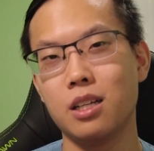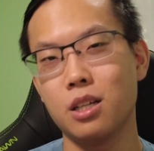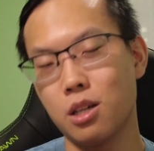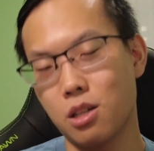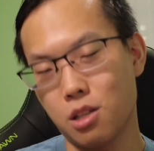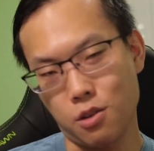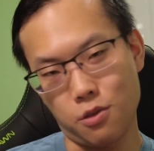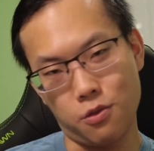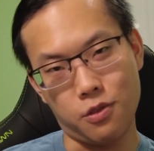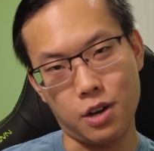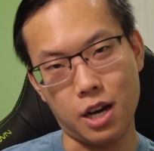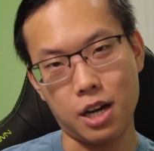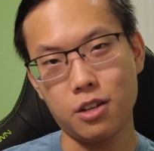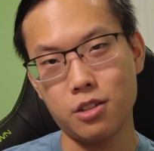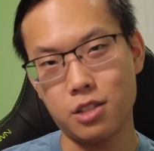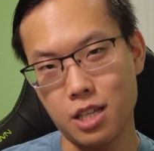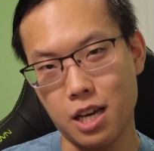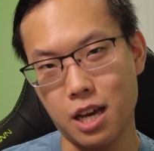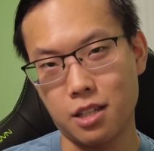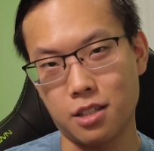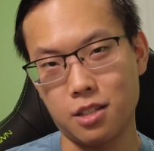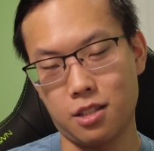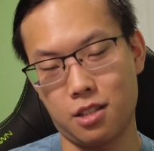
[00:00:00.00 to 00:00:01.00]
You have to file your
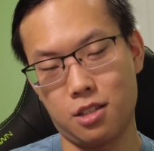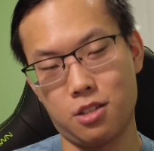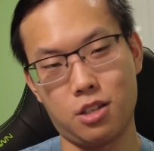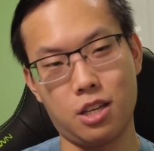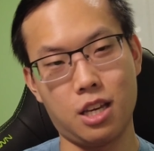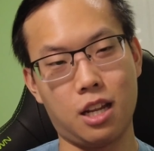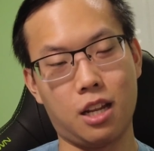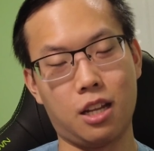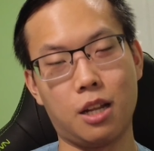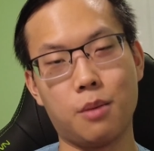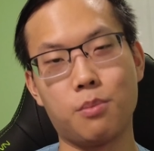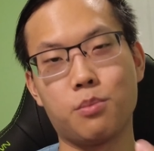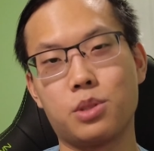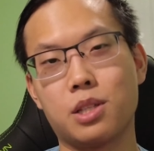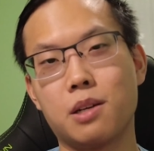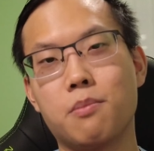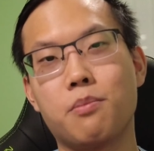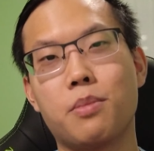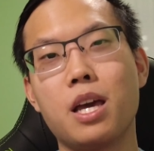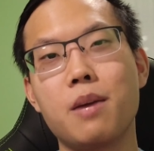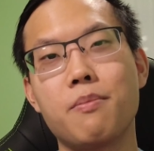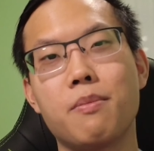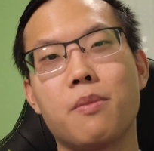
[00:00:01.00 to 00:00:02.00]
taxes, and then you get a lump
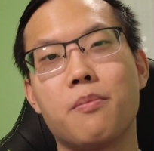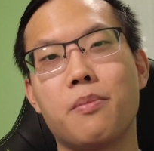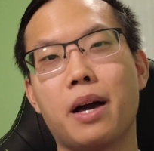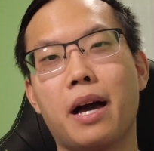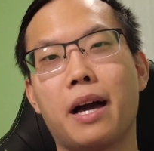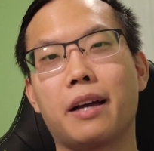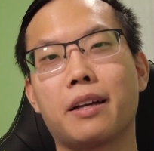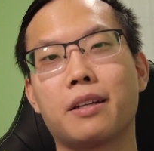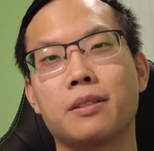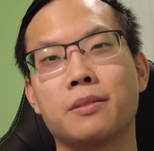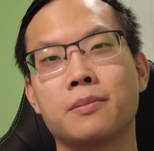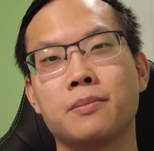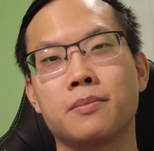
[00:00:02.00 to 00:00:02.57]
sum payment back.